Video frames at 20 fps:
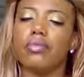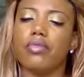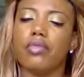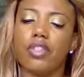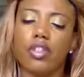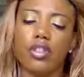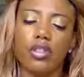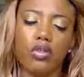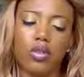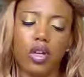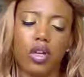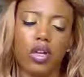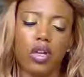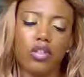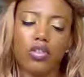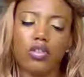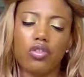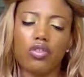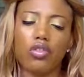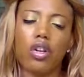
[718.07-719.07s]
You are
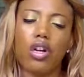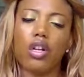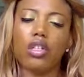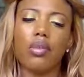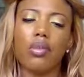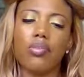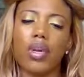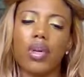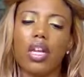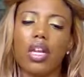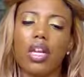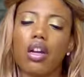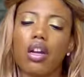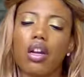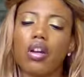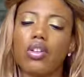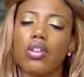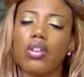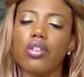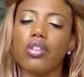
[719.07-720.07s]
strongly being
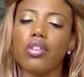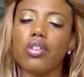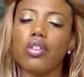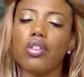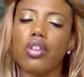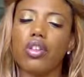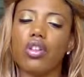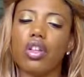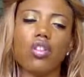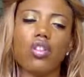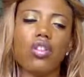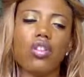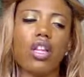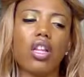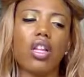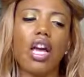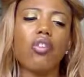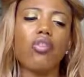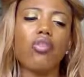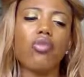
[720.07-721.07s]
encouraged. It's just a
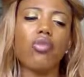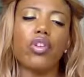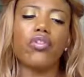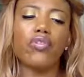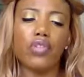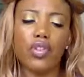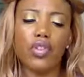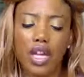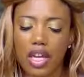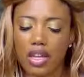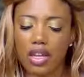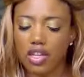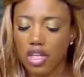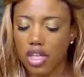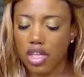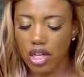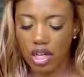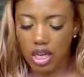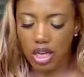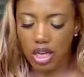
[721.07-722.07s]
lot of reflection.